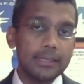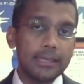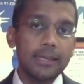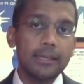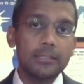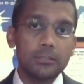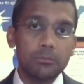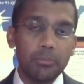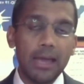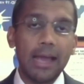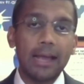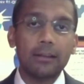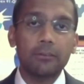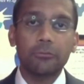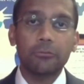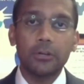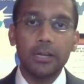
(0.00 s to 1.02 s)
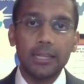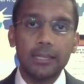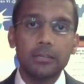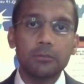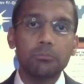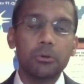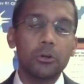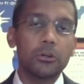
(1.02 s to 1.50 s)
uh, kids back for
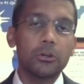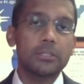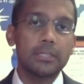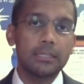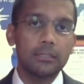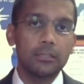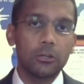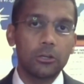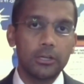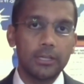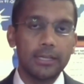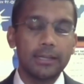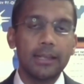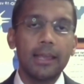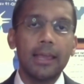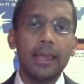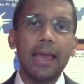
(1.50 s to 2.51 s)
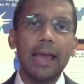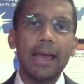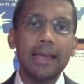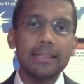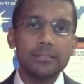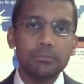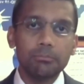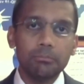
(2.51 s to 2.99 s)
in person learning
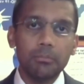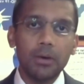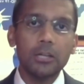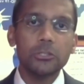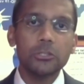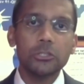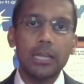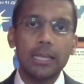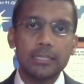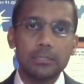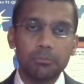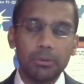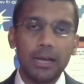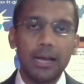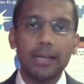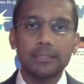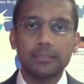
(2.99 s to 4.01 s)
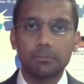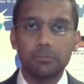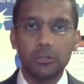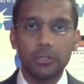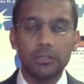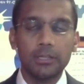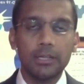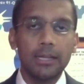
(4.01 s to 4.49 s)
as much as
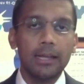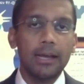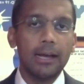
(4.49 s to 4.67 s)
possible